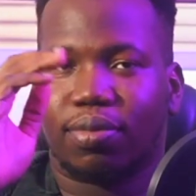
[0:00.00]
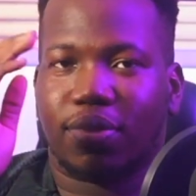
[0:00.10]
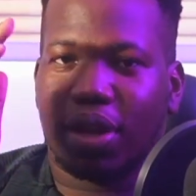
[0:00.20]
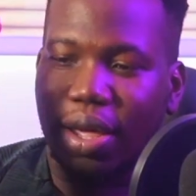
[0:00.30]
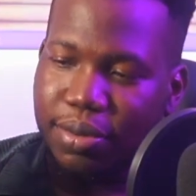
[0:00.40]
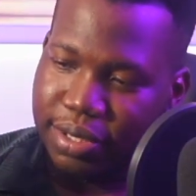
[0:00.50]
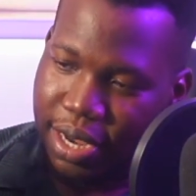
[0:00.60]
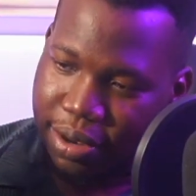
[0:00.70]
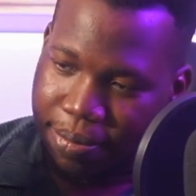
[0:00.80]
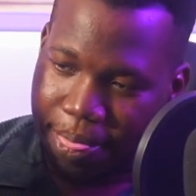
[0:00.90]
like I was
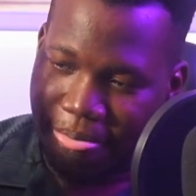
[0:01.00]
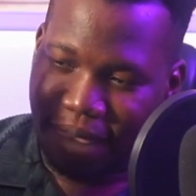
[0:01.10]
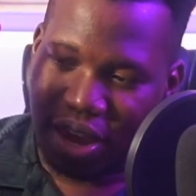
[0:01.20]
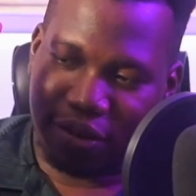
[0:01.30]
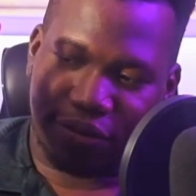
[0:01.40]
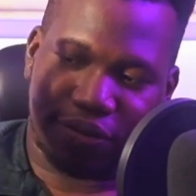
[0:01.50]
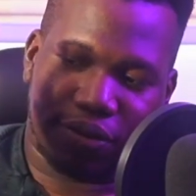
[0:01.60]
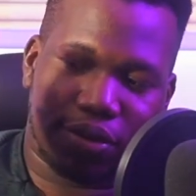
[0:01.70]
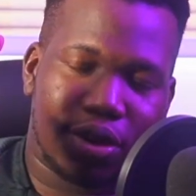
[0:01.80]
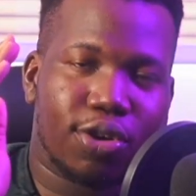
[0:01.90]
saying, if
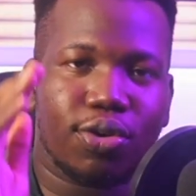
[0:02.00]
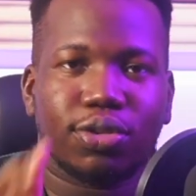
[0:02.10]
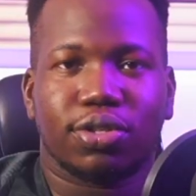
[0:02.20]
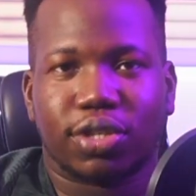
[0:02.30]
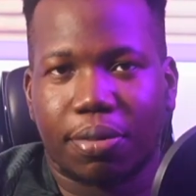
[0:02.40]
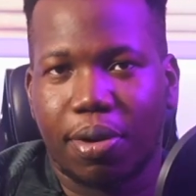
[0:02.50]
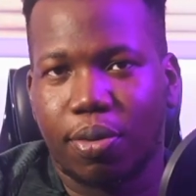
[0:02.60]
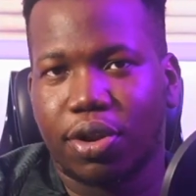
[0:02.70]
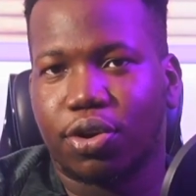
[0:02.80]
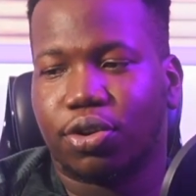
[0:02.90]
you're not going to Japa,
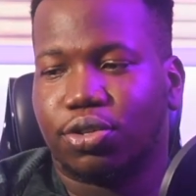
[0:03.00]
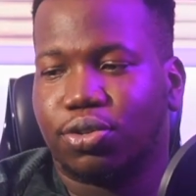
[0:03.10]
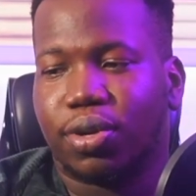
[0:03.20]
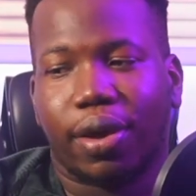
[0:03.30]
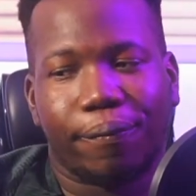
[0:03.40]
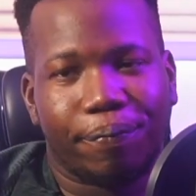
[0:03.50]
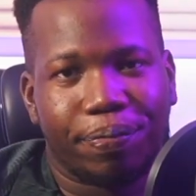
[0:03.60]
what are you going to do now?